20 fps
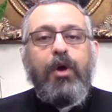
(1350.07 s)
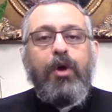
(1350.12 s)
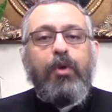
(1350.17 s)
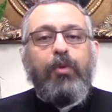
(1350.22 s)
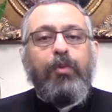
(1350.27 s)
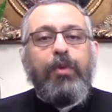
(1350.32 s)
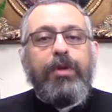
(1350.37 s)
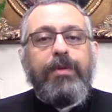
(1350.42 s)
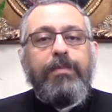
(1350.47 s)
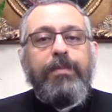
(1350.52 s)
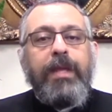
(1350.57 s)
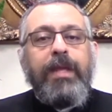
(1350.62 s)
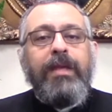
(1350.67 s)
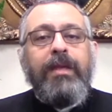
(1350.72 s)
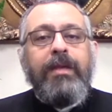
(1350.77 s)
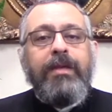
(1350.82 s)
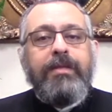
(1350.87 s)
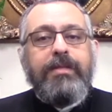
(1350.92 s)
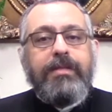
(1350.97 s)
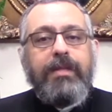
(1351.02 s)
were
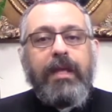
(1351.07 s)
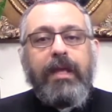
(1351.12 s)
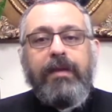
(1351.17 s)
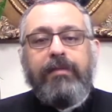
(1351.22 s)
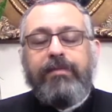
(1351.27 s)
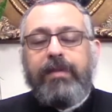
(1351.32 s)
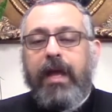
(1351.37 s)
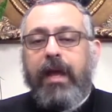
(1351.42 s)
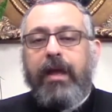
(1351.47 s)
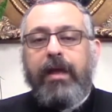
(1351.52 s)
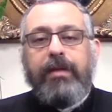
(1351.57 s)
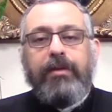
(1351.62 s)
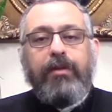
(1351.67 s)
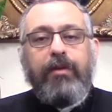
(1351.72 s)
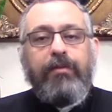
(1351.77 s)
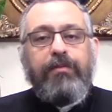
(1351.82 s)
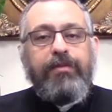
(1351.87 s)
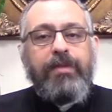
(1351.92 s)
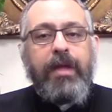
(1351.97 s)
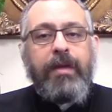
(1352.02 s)
being saved ahead
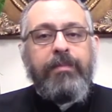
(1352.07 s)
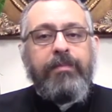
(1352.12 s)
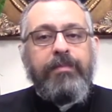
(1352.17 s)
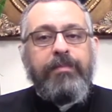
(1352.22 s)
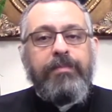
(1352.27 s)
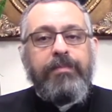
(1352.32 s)
of them.